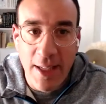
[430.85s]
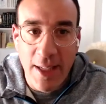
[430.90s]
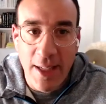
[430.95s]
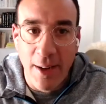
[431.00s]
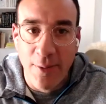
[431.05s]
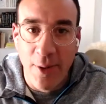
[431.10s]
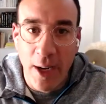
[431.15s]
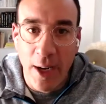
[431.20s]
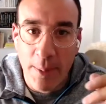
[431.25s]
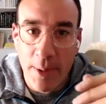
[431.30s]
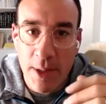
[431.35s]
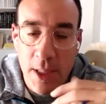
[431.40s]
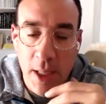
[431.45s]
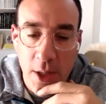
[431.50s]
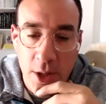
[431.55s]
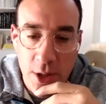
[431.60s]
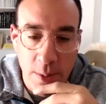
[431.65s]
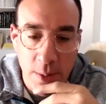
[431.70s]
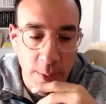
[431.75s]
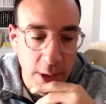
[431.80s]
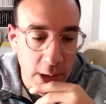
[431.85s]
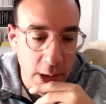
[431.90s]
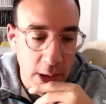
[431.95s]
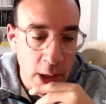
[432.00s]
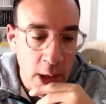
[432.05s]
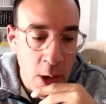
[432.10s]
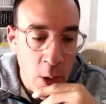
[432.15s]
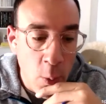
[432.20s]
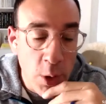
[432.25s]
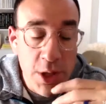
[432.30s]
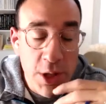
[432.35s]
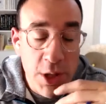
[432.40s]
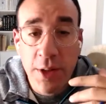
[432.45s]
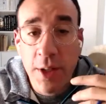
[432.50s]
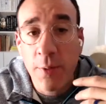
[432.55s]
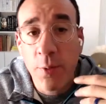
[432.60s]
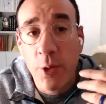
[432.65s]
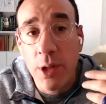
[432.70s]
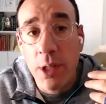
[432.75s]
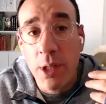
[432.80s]
that fragmentation, which I
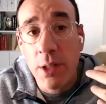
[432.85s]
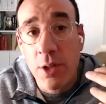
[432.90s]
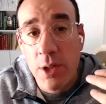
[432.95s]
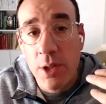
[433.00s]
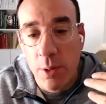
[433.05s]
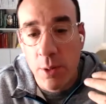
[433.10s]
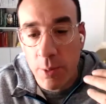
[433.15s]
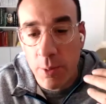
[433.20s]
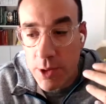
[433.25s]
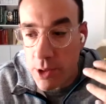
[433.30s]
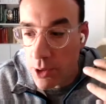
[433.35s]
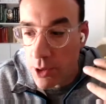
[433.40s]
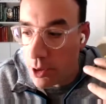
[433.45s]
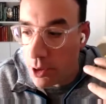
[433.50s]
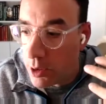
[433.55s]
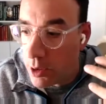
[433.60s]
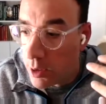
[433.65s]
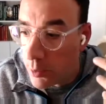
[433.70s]
think for the industry was good.